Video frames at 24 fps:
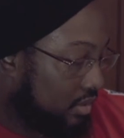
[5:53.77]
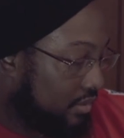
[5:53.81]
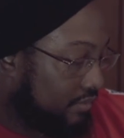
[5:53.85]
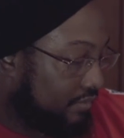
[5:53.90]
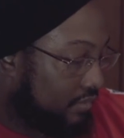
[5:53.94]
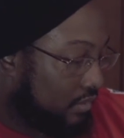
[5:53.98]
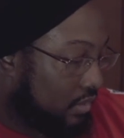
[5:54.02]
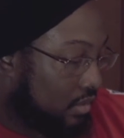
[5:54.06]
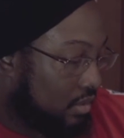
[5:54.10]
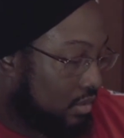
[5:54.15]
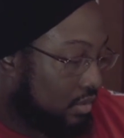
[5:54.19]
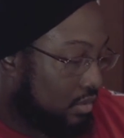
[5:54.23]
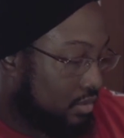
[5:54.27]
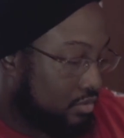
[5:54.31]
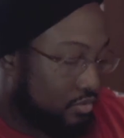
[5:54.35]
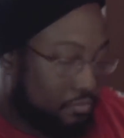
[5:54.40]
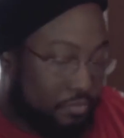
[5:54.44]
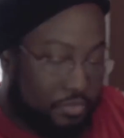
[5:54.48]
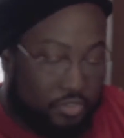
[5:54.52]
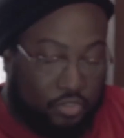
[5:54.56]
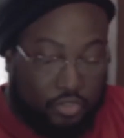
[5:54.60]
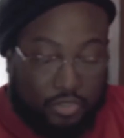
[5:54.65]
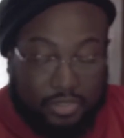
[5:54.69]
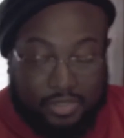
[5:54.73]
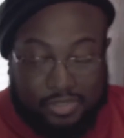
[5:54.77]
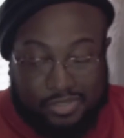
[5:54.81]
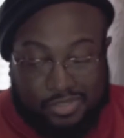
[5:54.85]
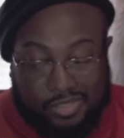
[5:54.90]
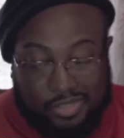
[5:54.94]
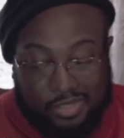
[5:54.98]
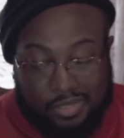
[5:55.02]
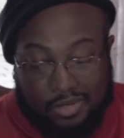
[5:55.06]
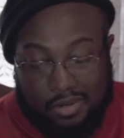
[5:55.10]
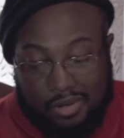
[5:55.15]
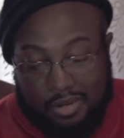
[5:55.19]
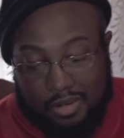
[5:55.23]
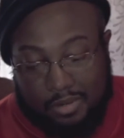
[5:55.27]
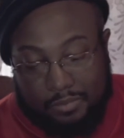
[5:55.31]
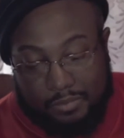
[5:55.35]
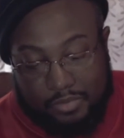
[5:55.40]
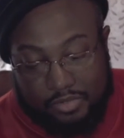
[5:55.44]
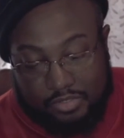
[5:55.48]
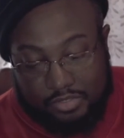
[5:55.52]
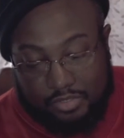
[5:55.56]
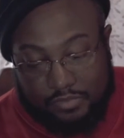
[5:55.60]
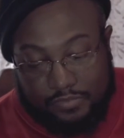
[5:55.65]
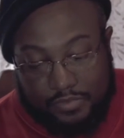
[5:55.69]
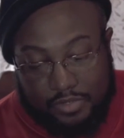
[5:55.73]
vlogs, but you can see our
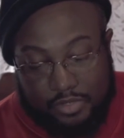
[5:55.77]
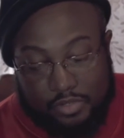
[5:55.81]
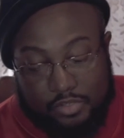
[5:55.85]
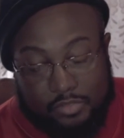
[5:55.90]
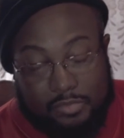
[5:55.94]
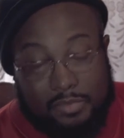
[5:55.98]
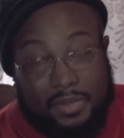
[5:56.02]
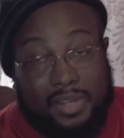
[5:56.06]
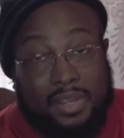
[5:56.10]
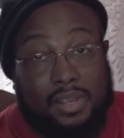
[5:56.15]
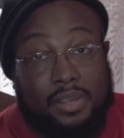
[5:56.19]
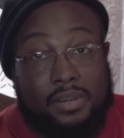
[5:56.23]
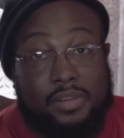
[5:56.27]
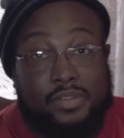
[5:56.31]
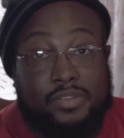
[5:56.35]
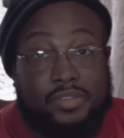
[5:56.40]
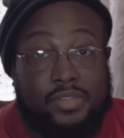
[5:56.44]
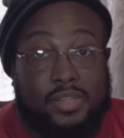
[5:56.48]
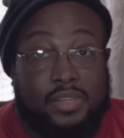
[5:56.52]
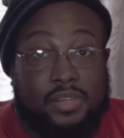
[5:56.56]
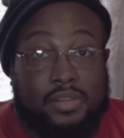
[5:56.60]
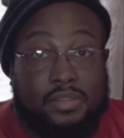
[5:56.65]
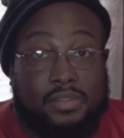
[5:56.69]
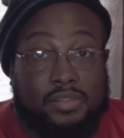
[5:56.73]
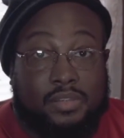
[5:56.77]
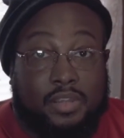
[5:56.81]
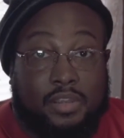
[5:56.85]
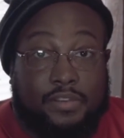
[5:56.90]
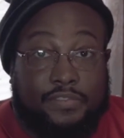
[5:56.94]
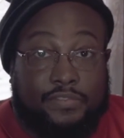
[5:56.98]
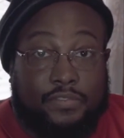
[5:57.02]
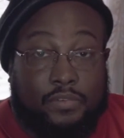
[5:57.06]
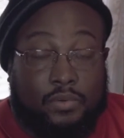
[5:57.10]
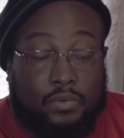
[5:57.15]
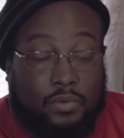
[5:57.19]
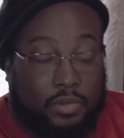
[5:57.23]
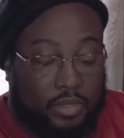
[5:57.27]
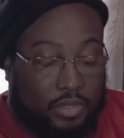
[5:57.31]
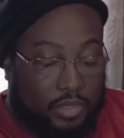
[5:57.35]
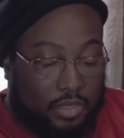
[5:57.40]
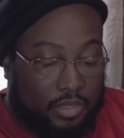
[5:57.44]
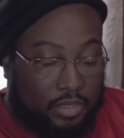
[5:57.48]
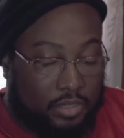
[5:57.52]
music videos behind the scenes stuff on